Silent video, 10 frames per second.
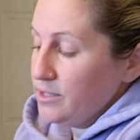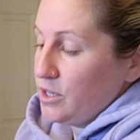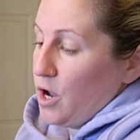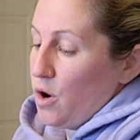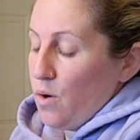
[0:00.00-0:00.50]

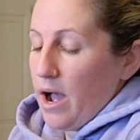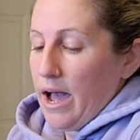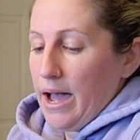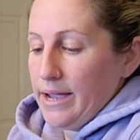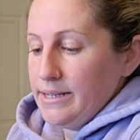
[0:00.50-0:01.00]
So
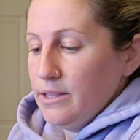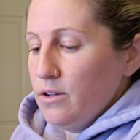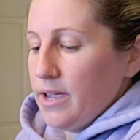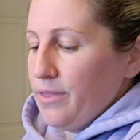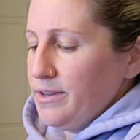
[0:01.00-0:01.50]
I did
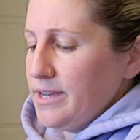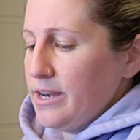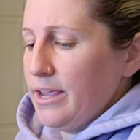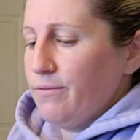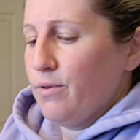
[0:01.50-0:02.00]
look at the
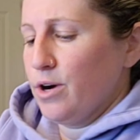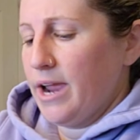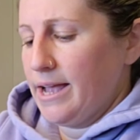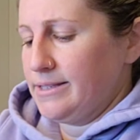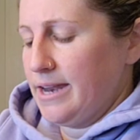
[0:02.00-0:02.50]
10-day
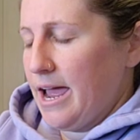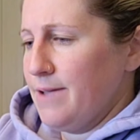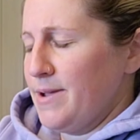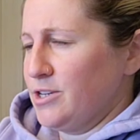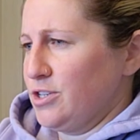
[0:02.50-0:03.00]
forecast, and
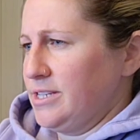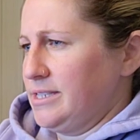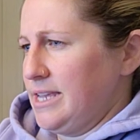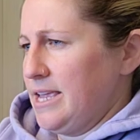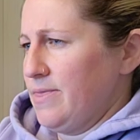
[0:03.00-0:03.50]
I'm actually
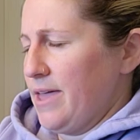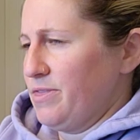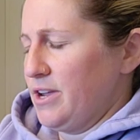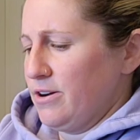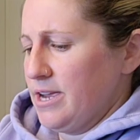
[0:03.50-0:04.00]
seeing
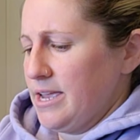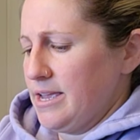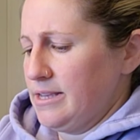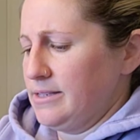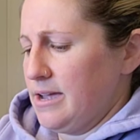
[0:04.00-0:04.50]
that there
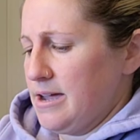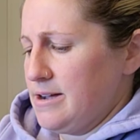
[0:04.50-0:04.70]
is,